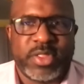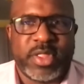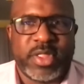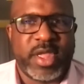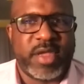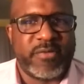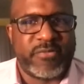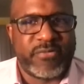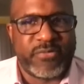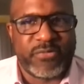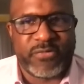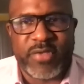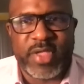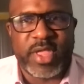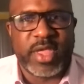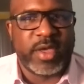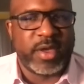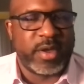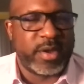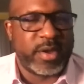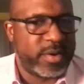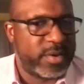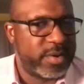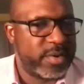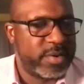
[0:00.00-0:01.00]
their
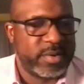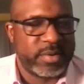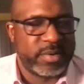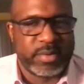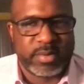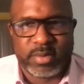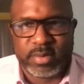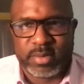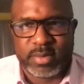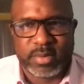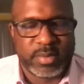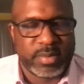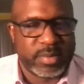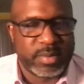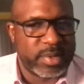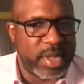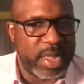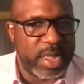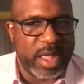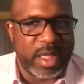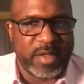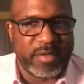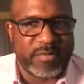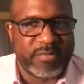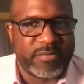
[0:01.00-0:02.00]
fear
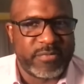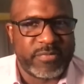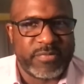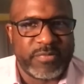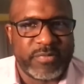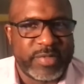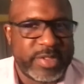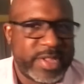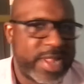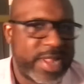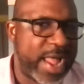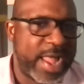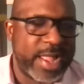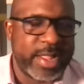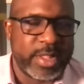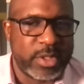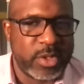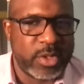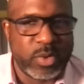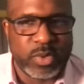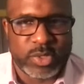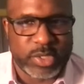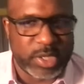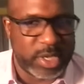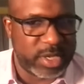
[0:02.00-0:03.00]
of not
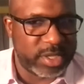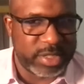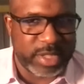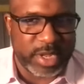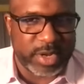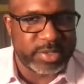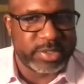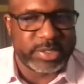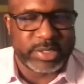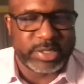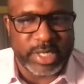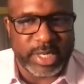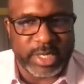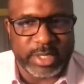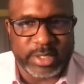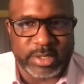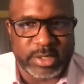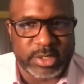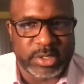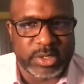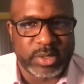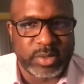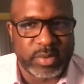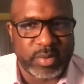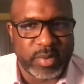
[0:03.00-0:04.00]
losing their
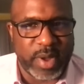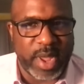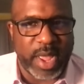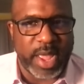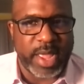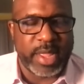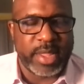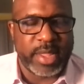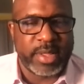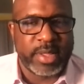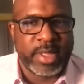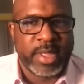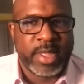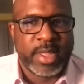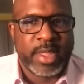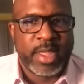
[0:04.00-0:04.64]
seats, right?